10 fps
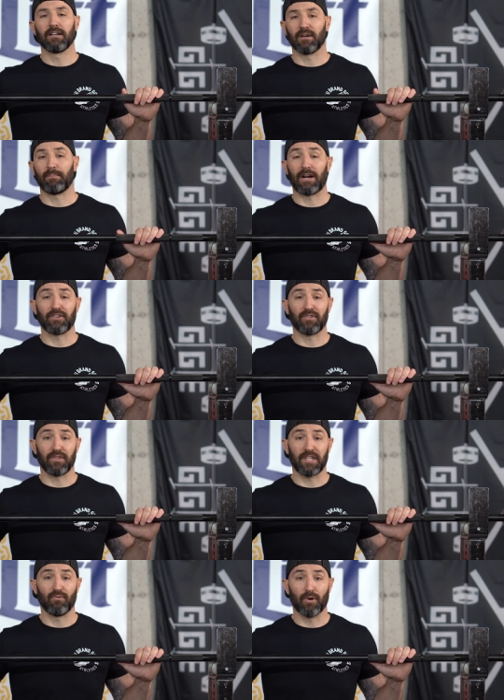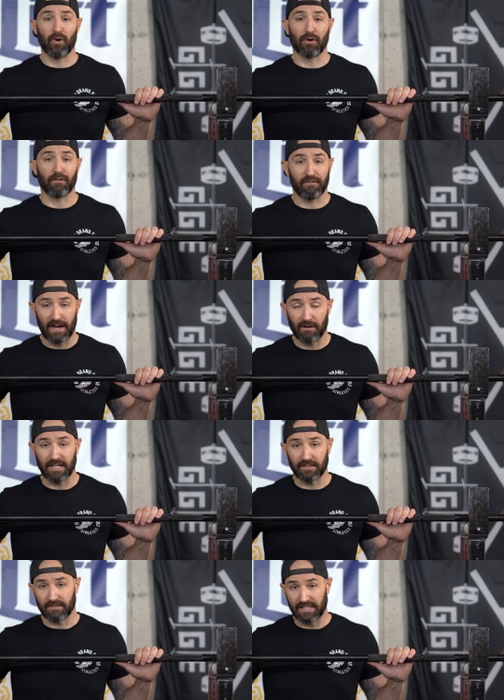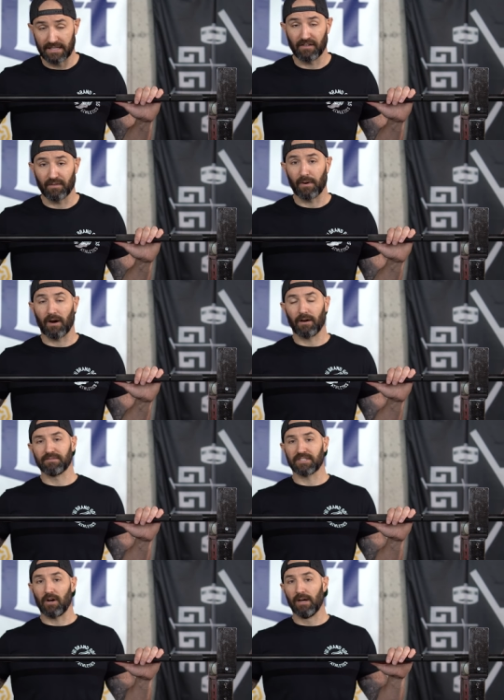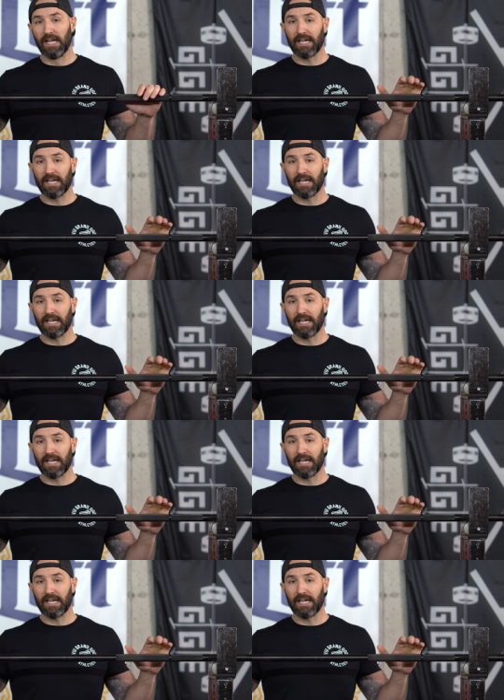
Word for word: compared to the Rogue Variant deadlift bar. So